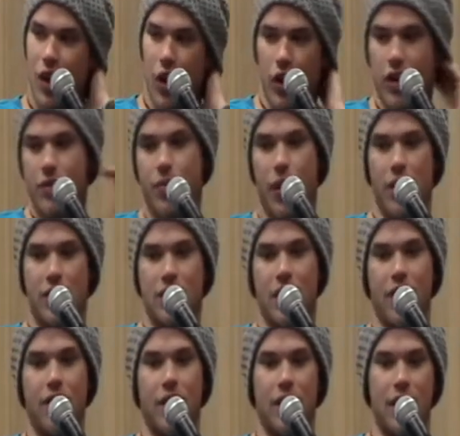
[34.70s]
hardest project
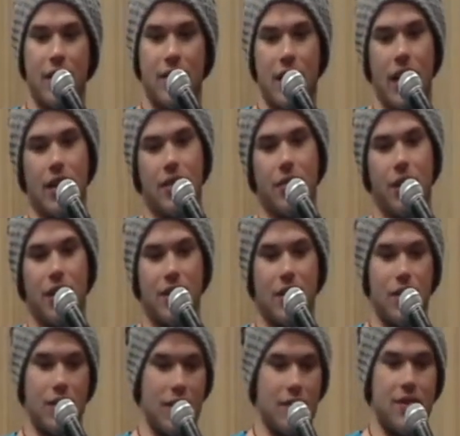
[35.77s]
I've done as an actor because
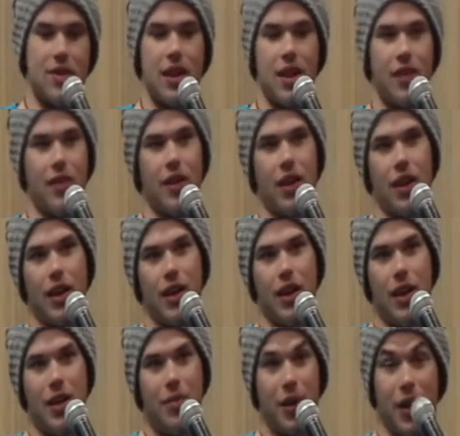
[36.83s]
I was on set every day,
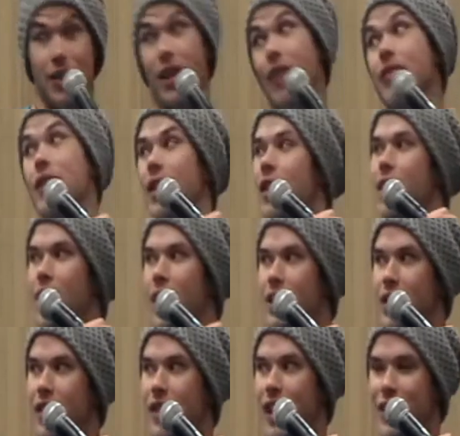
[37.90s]
but I loved it. I
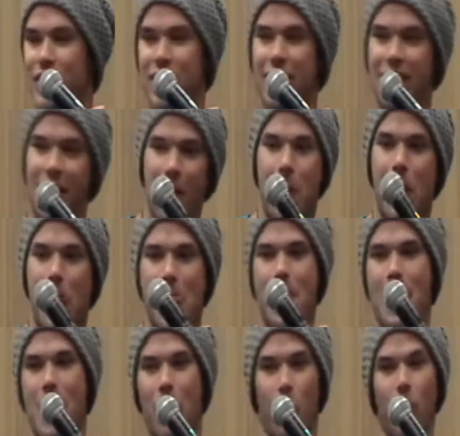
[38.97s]
loved actually
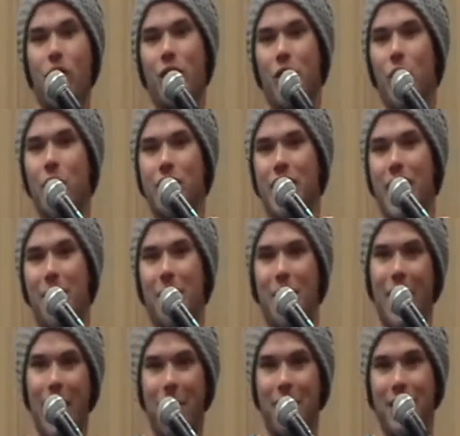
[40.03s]
working the whole time
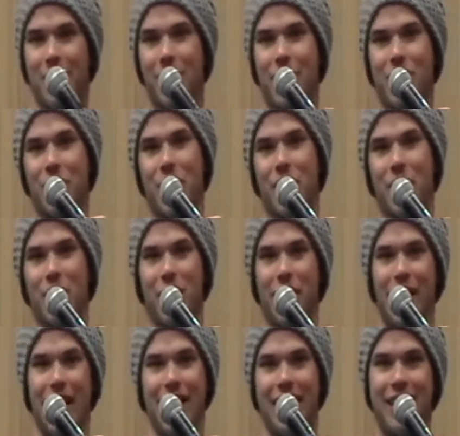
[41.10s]
and not being in my trailer and
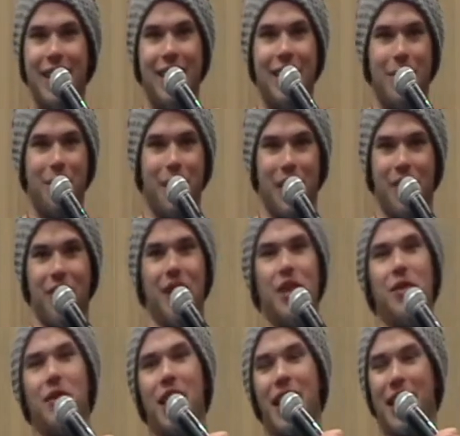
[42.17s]
not playing
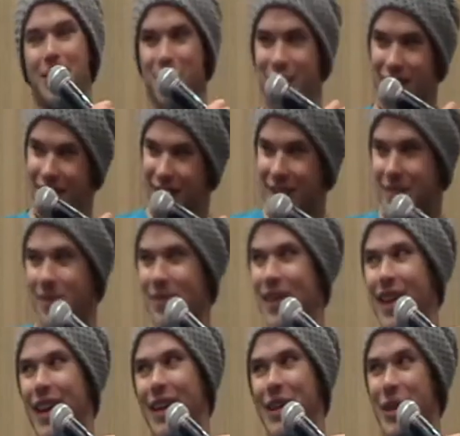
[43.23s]
video games
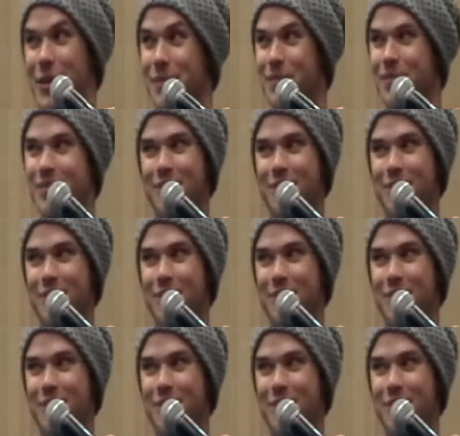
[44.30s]
and I don't know.